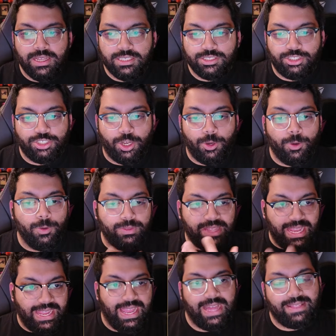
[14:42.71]
so
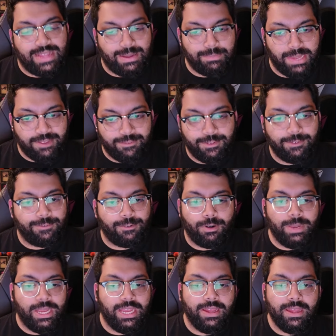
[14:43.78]
they get that benefit
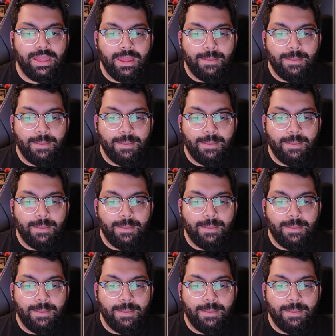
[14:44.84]
from it.